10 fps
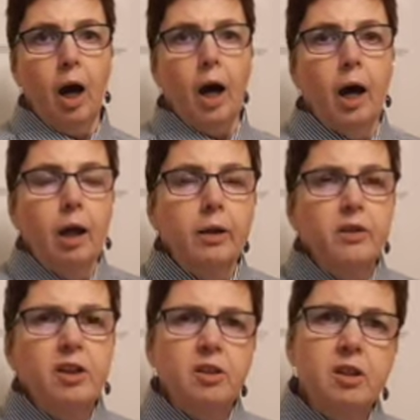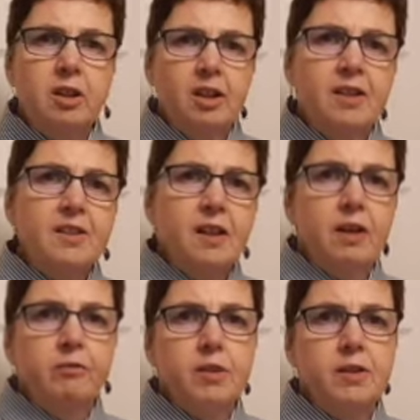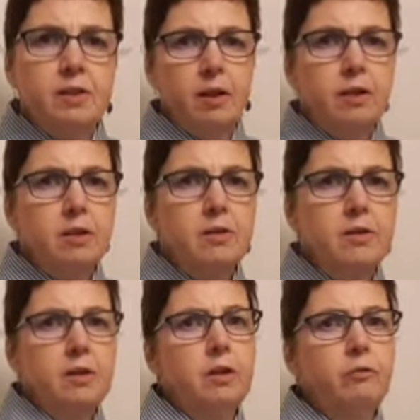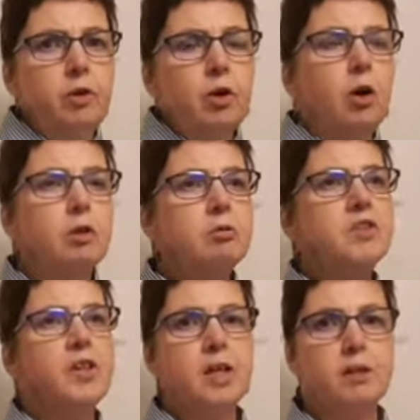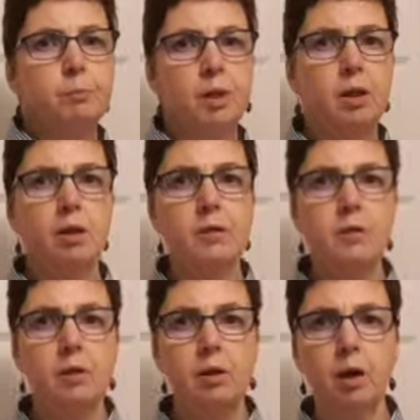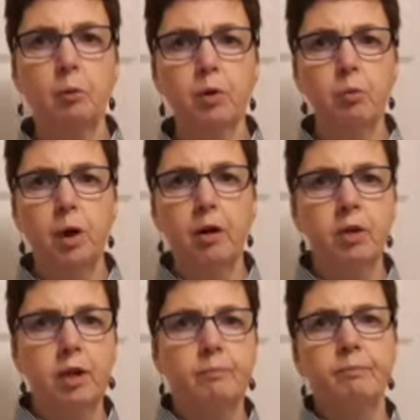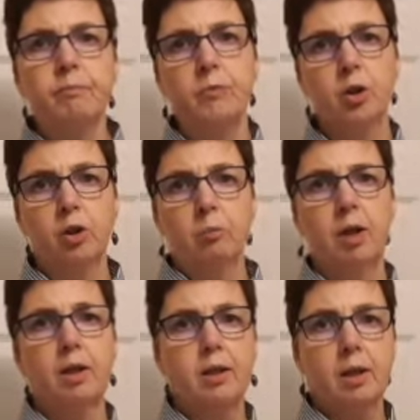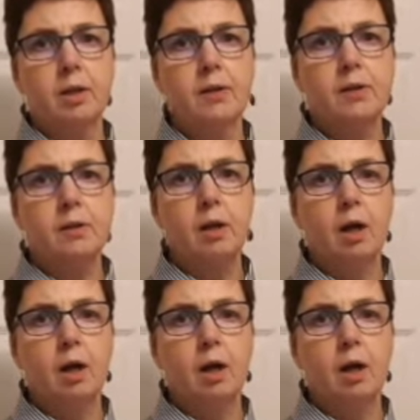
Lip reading: And the other thing is that I've decided to leave the collar as is, because I wouldn't wear it done up like this,